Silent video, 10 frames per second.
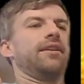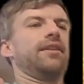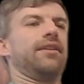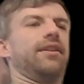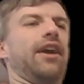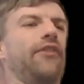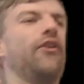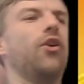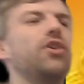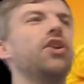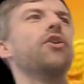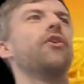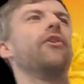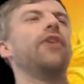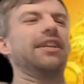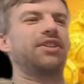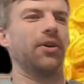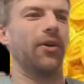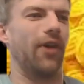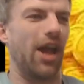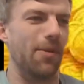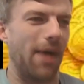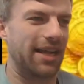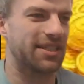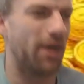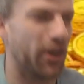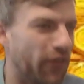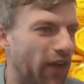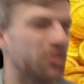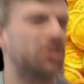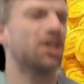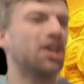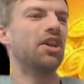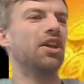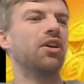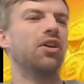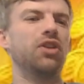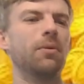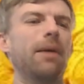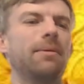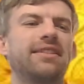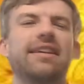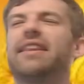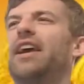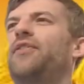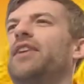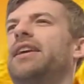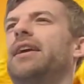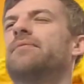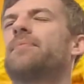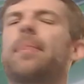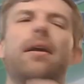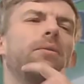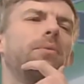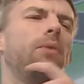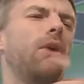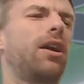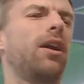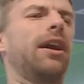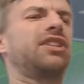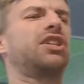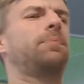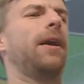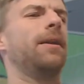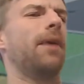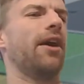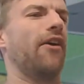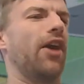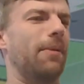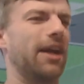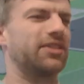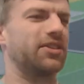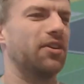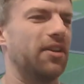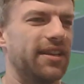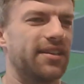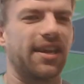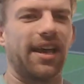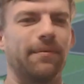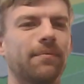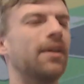Now, for all you rich Robux mofos, you might be sitting there thinking, well, what can I spend my Robux on this game?